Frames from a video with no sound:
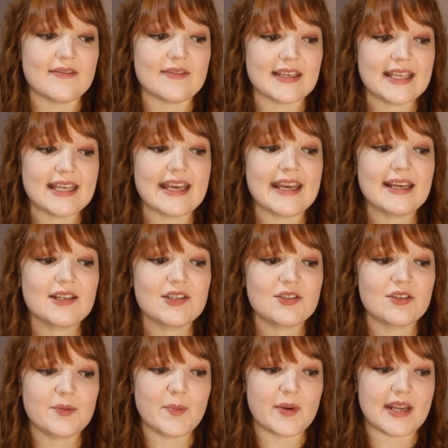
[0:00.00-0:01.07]
If the cake
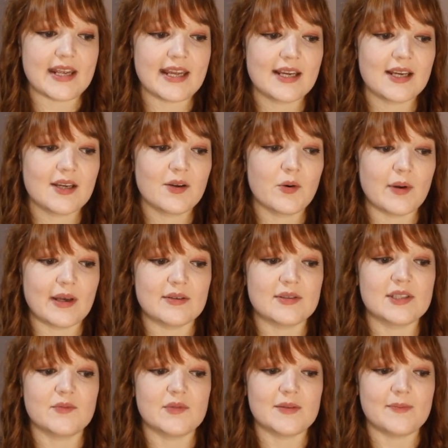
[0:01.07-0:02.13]
should break
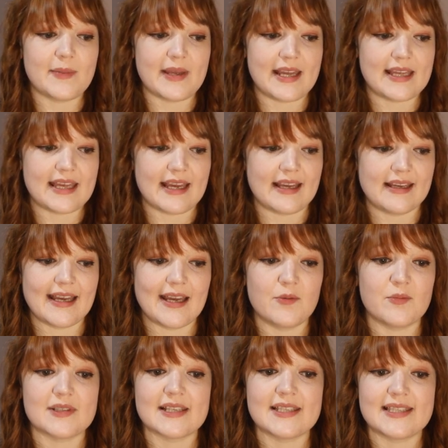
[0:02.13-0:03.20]
whilst it was baking,
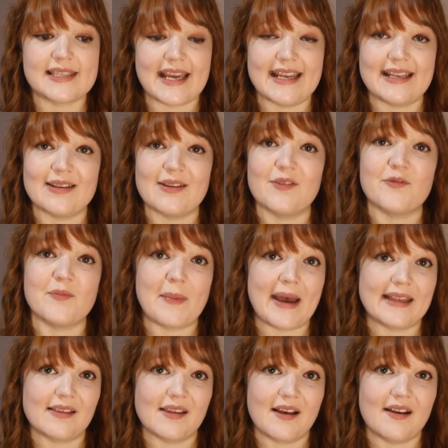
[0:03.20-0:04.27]
it was a sign of
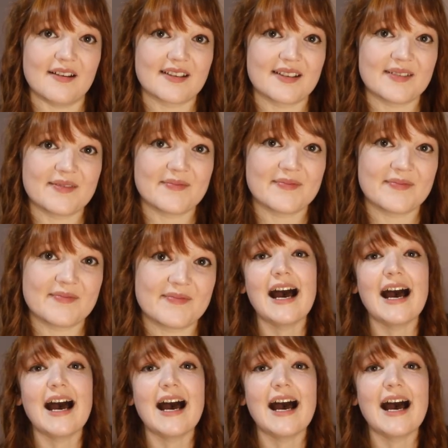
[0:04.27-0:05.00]
bad luck.